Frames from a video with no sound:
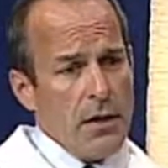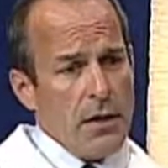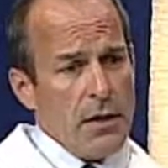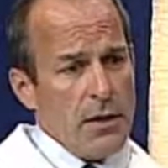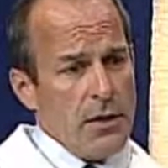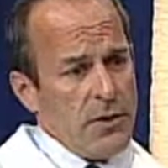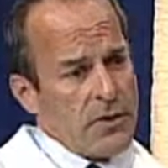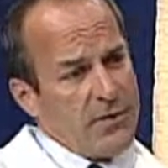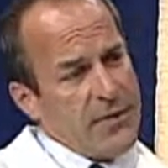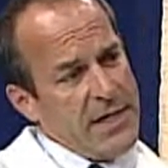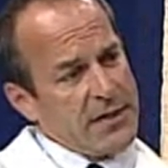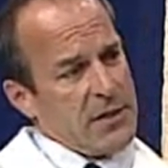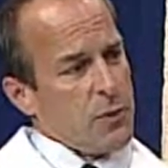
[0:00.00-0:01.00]
Then there's the
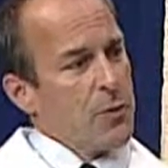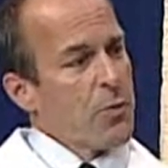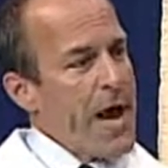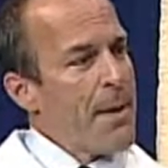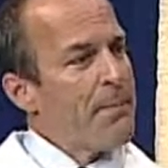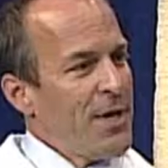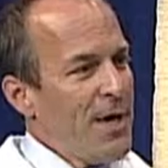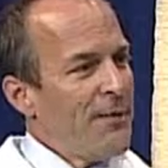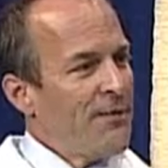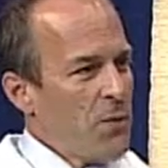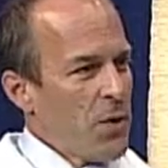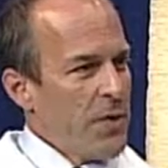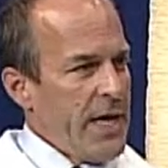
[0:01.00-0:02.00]
phase as we're ramping up
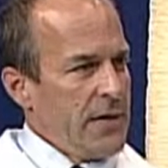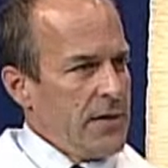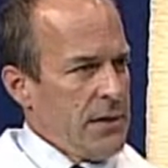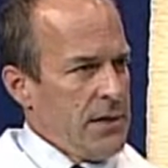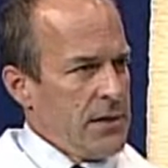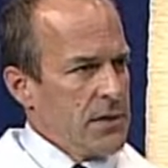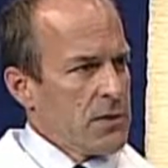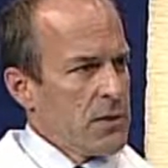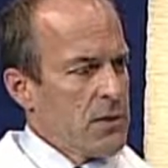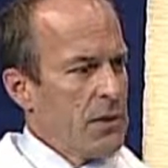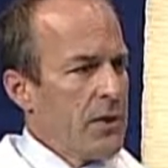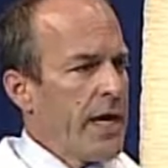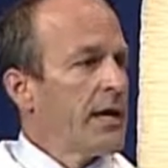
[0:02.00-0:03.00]
for that season. So
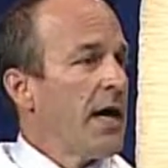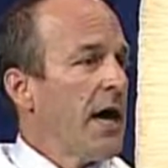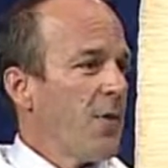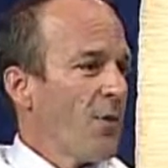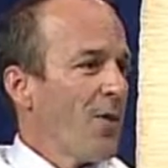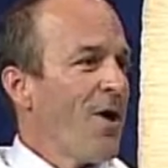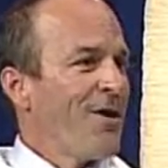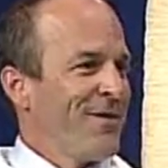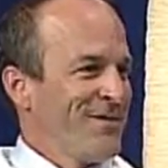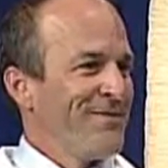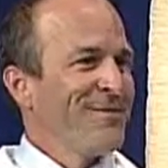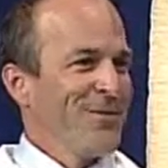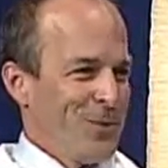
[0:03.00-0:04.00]
the, right now we're all
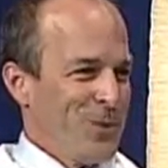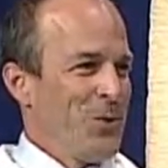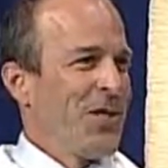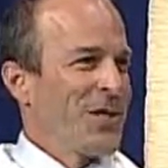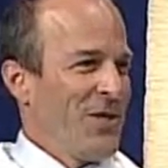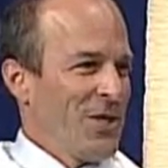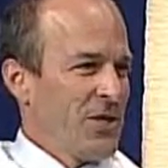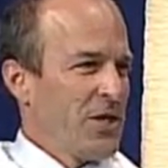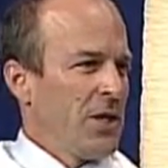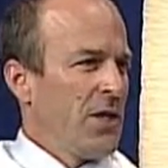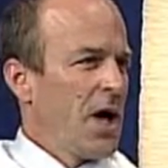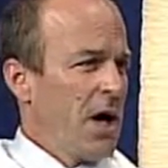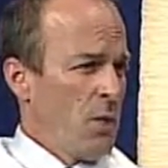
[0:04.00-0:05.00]
we're doing the conditioning,
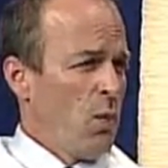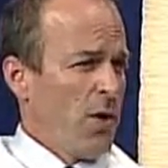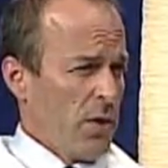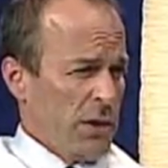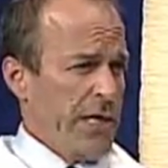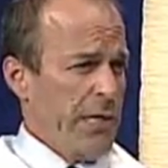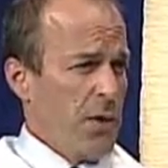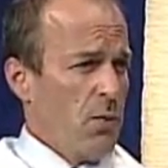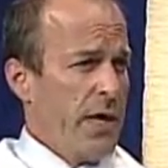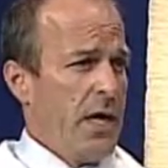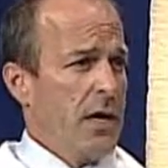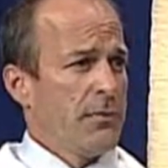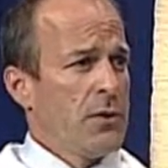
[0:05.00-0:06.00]
the hard work leading
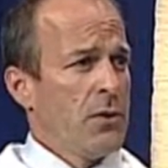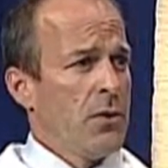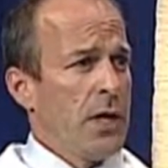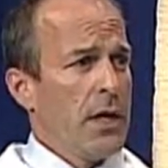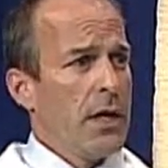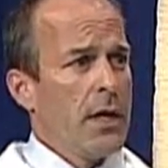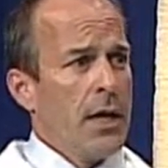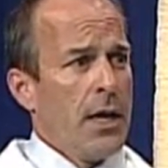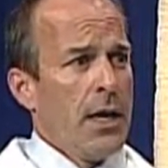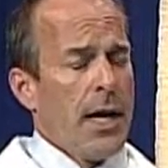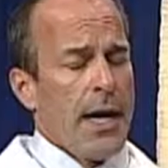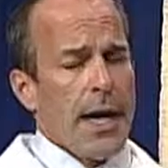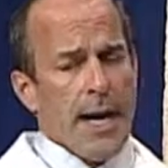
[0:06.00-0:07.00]
right up to it.
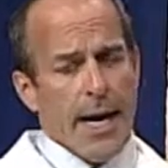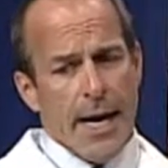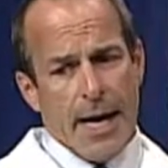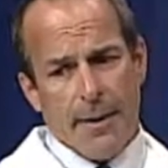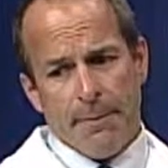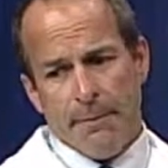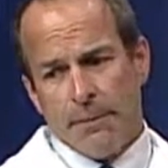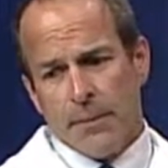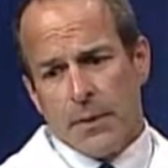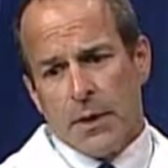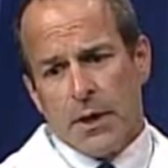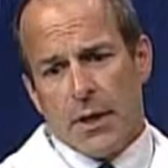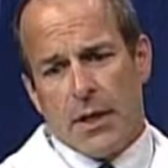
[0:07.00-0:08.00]
Um,
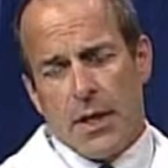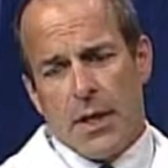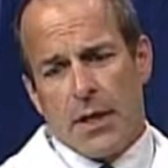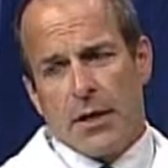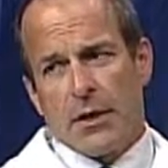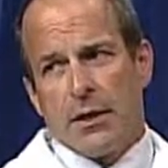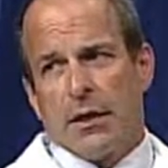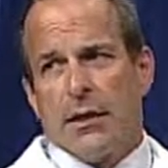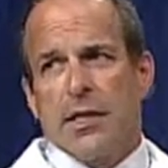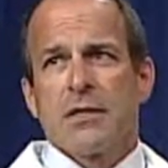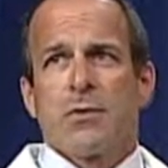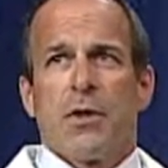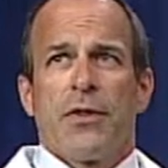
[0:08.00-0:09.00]
and the
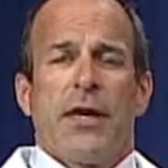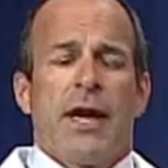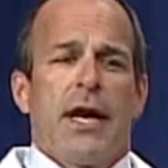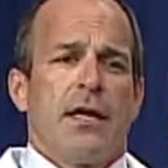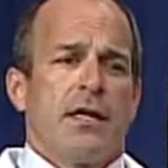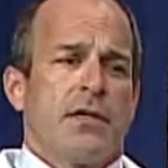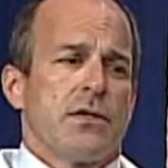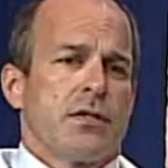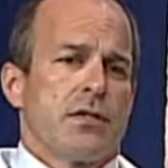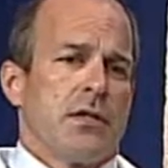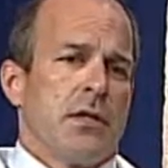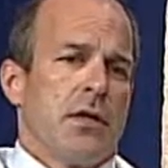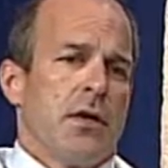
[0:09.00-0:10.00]
things with that is,
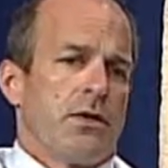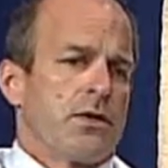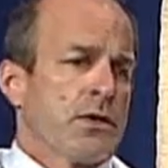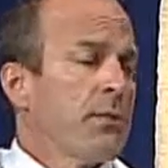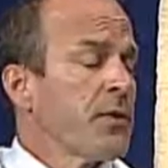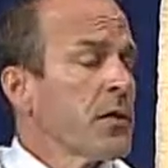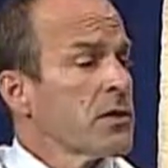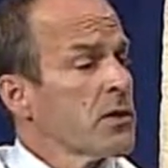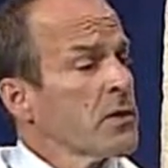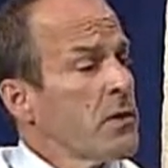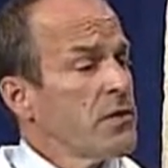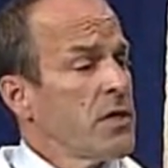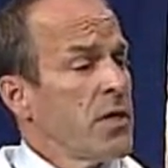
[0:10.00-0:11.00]
you know, there's some things
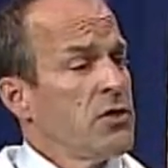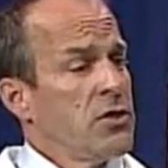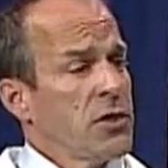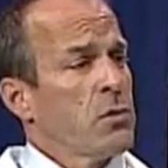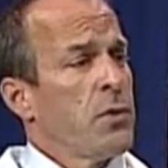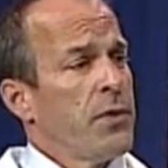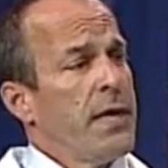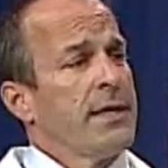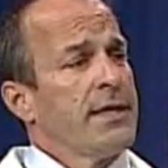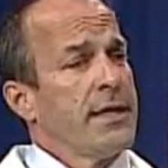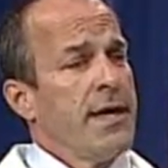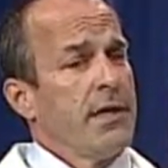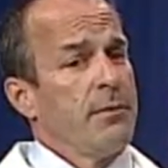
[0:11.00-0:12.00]
associated just with that
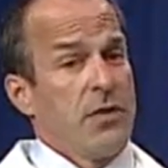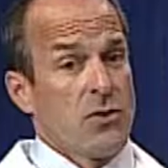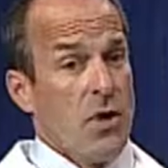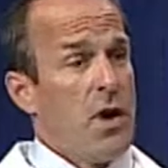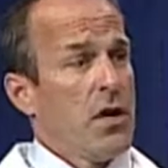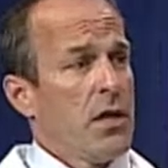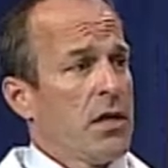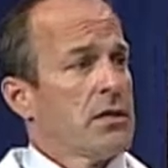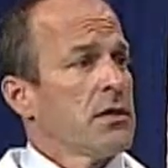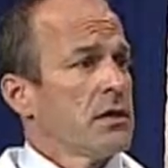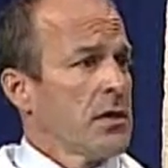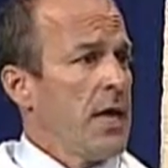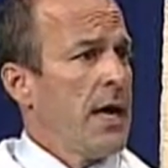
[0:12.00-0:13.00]
time. It's August,
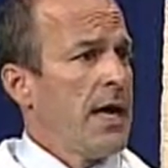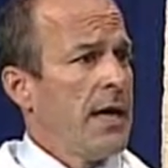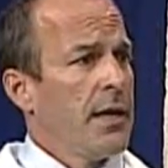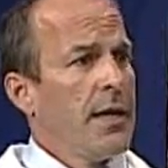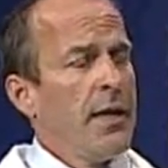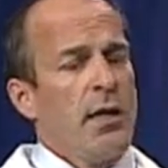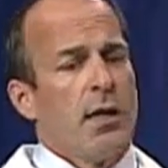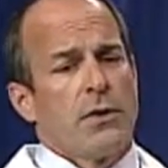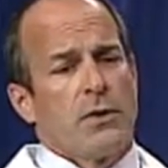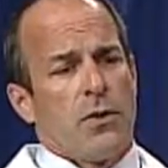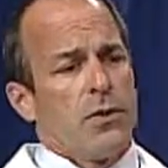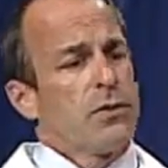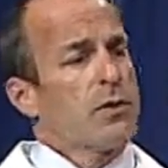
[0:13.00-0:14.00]
it's hot.
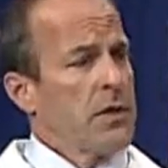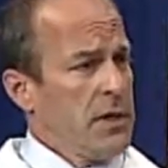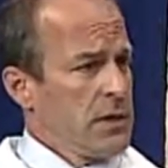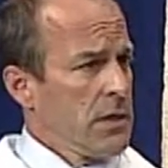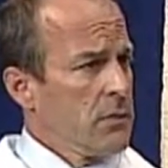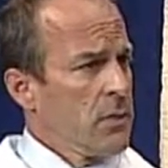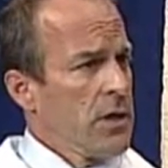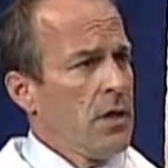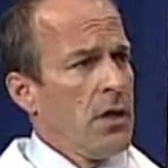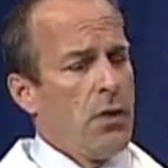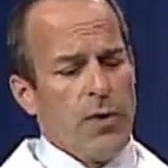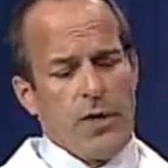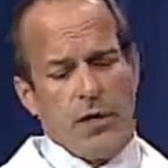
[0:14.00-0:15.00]
So there's the things that we
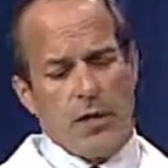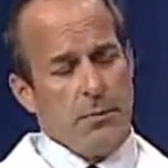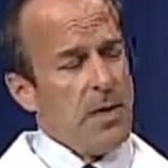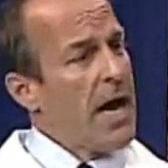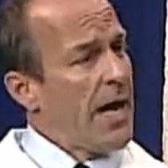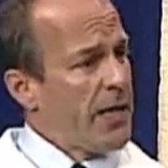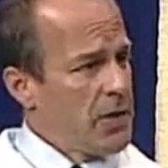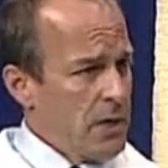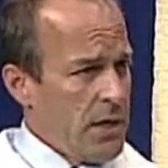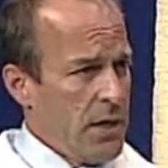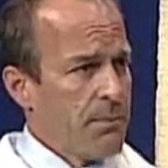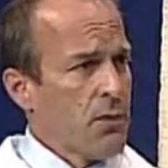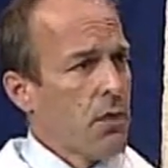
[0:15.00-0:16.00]
know. We need to be
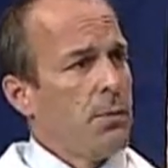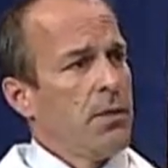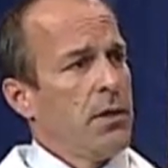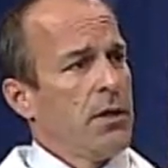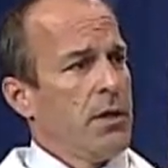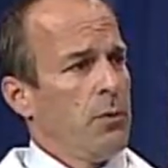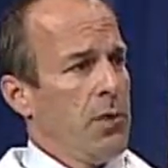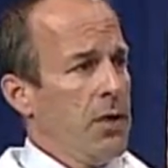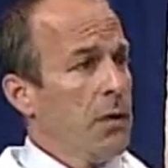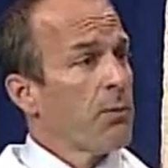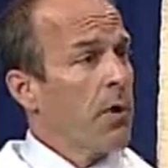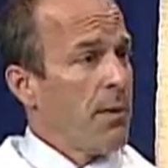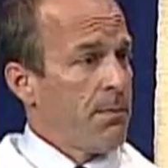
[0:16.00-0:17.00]
hydrated appropriately. We need to
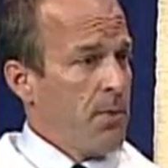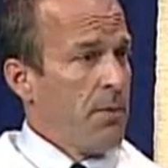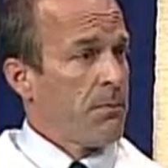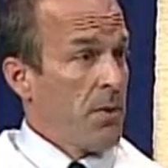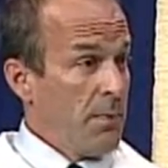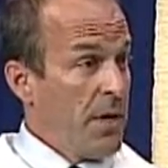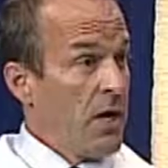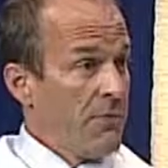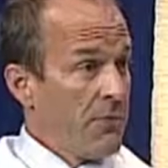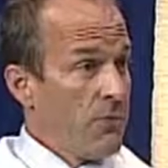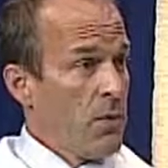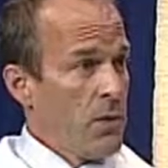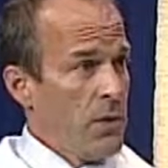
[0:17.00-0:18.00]
prep prepare
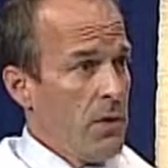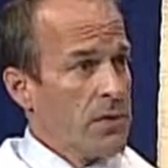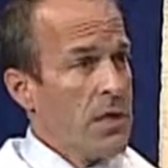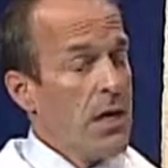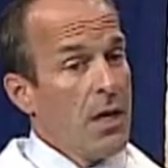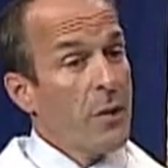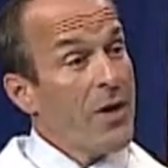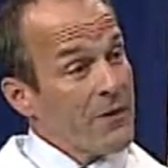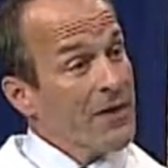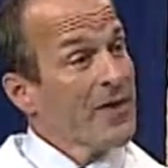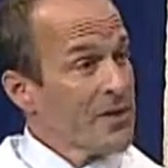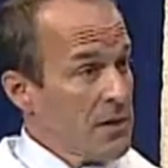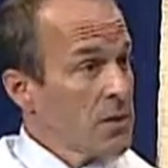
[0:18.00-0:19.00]
for those. And we have to
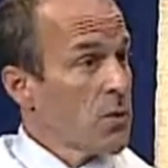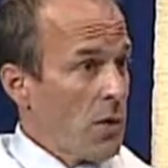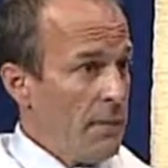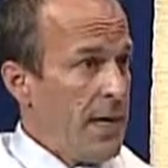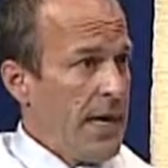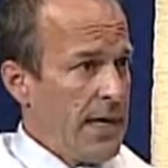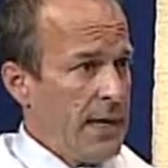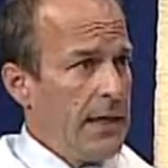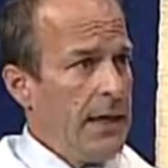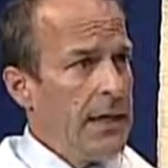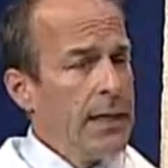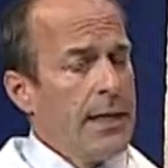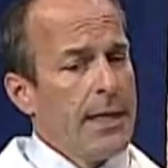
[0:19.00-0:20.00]
listen to our body.
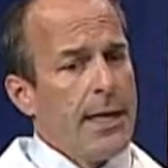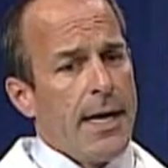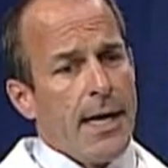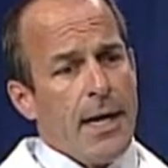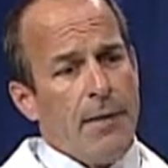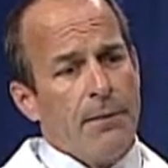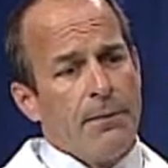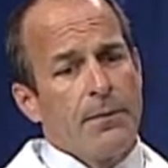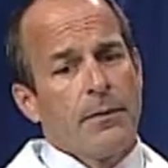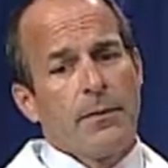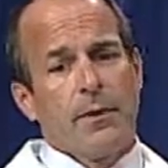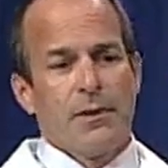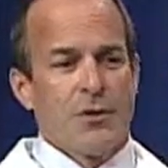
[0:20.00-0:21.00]
Um,
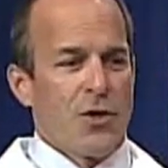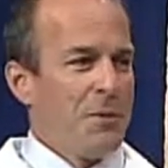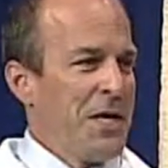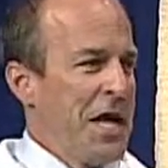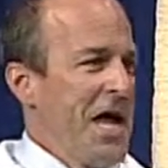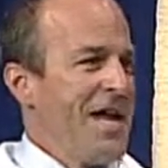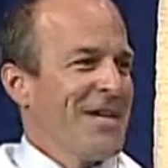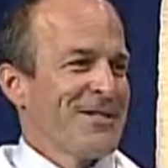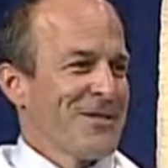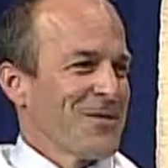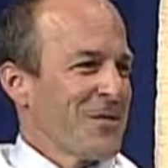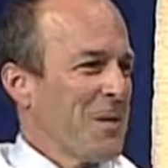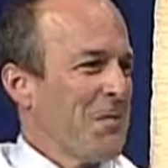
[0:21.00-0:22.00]
there's going to be aches,
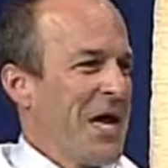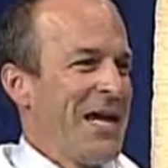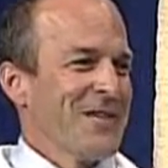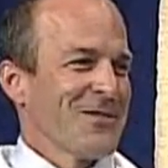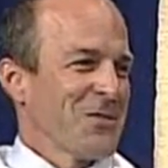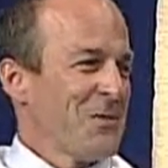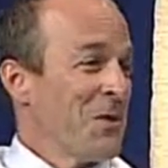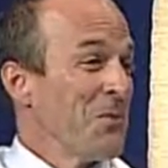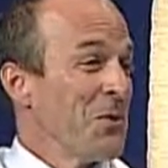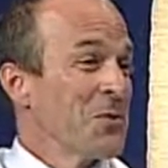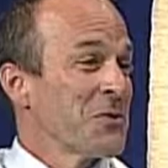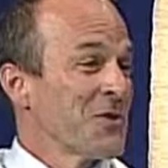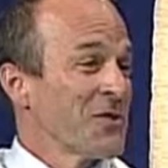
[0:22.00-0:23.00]
there's going to be pains, there's going to be
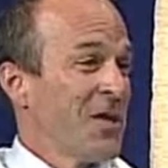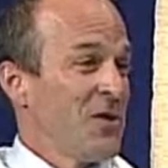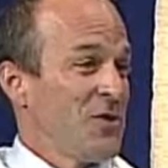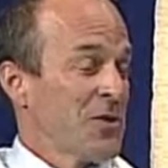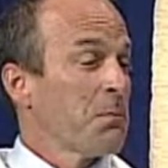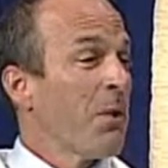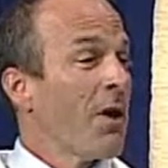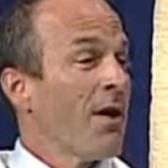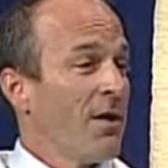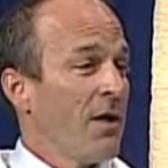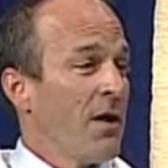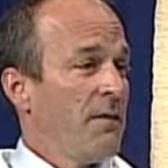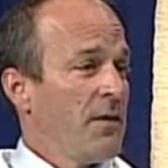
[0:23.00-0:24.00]
bruises that are just
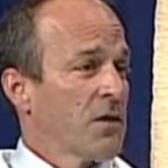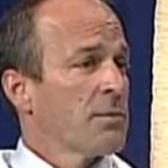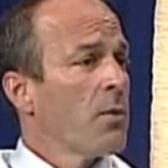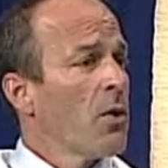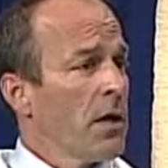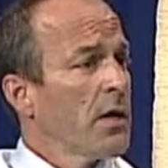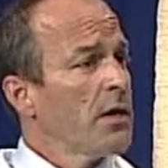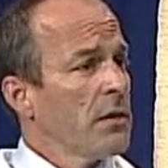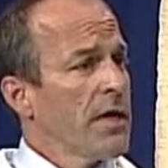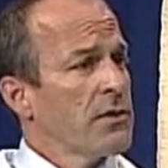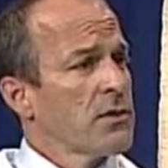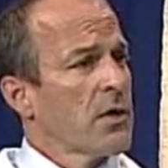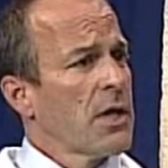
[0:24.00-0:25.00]
part of the sport.
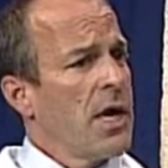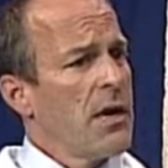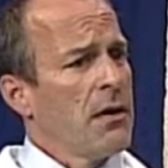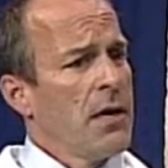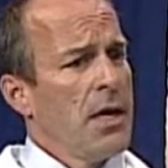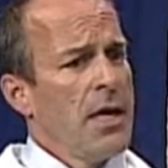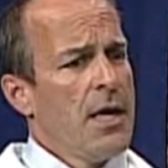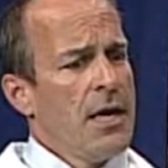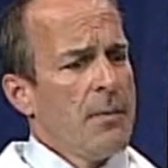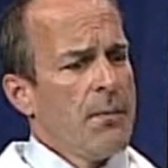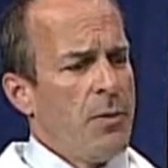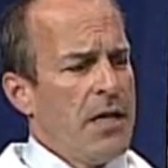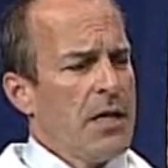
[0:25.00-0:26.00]
That's okay.
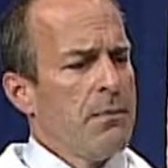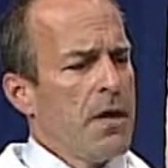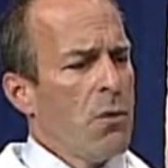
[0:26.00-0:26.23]
But we need to be